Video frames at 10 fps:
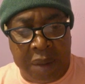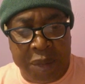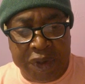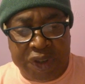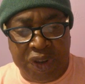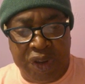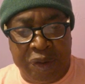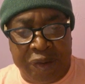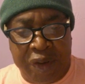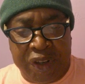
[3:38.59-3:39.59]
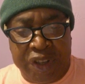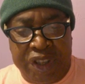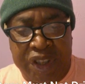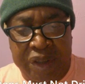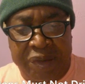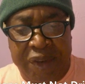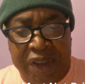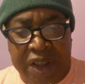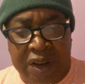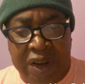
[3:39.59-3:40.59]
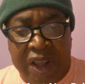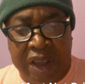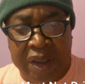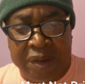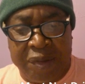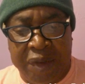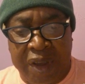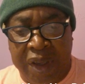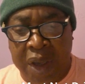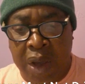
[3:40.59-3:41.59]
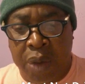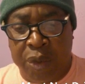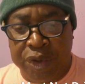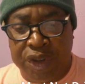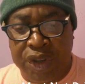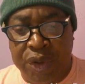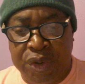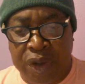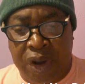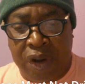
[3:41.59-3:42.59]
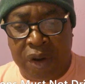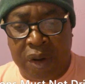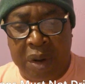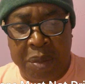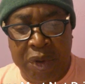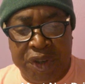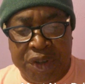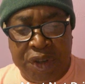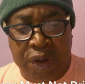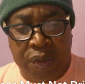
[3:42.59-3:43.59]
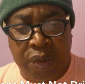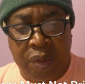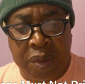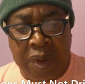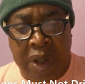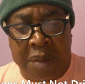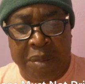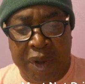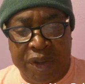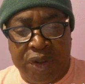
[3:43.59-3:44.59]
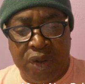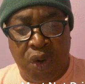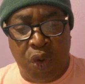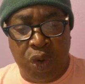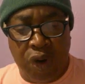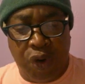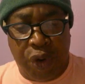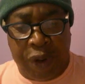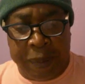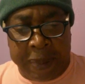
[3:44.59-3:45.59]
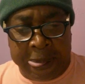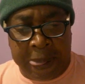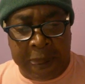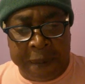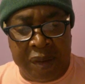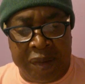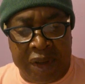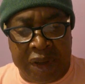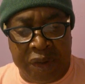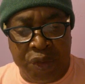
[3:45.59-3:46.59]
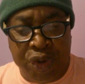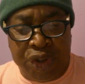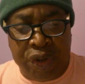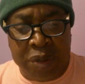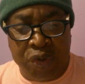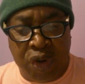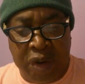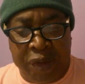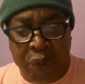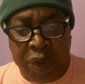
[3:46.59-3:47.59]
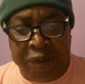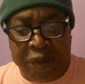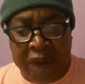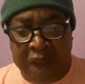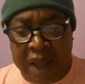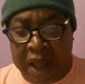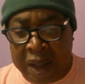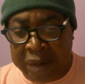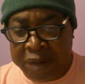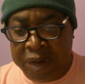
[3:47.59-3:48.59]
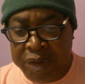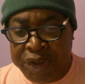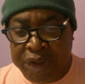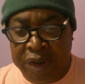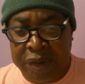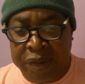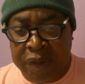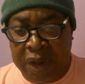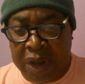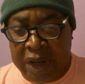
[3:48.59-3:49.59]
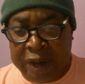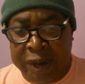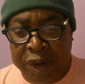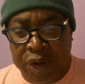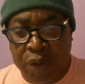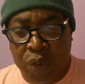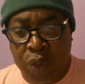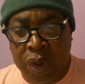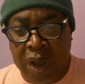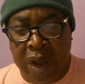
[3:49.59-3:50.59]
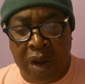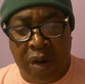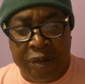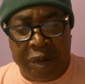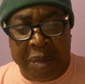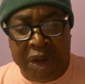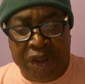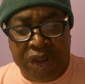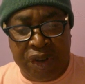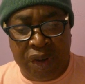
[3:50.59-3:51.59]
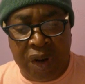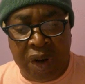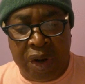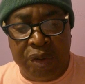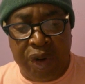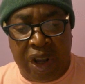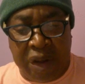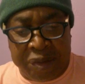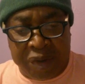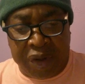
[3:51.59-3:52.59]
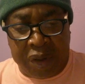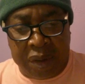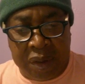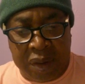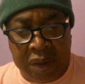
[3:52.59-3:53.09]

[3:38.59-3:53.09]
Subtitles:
and must notify the DVLA if they want to use a car, motorcycle, bus or lorry. They can resume driving when they have received a clinical confirmation recovery.